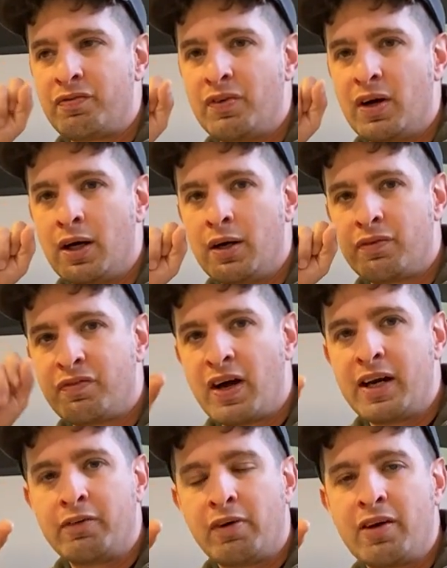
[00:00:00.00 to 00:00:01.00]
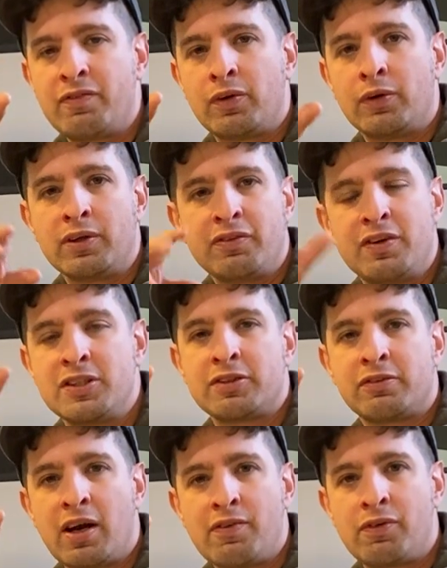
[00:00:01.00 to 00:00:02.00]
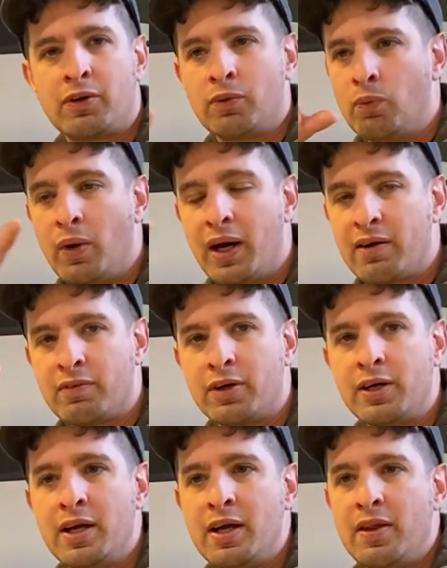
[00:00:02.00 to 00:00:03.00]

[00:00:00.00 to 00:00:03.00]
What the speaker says: a fighting rifle or defensive rifle or whatever